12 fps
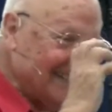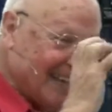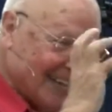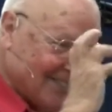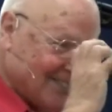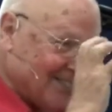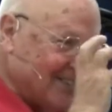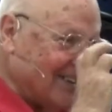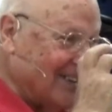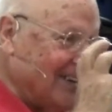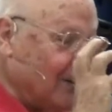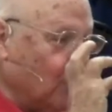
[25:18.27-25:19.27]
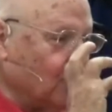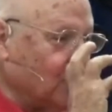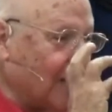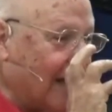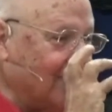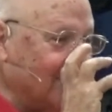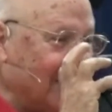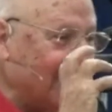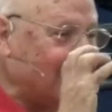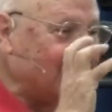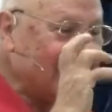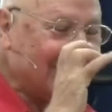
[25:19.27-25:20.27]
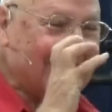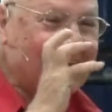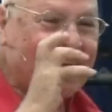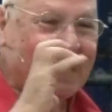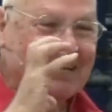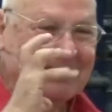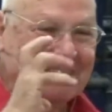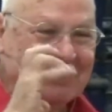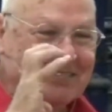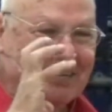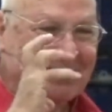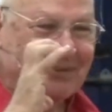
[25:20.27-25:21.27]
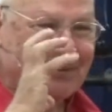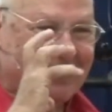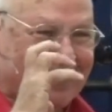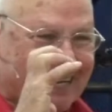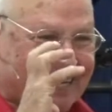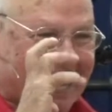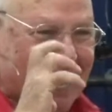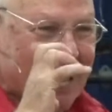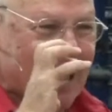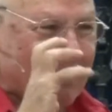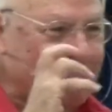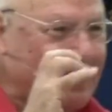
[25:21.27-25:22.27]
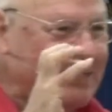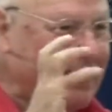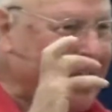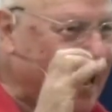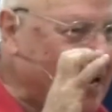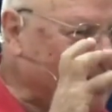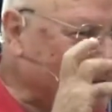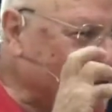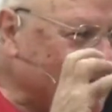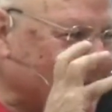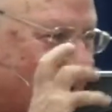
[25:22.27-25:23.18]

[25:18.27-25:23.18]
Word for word: Yes, sir. Who sound them? The angels are doing it. And when the angels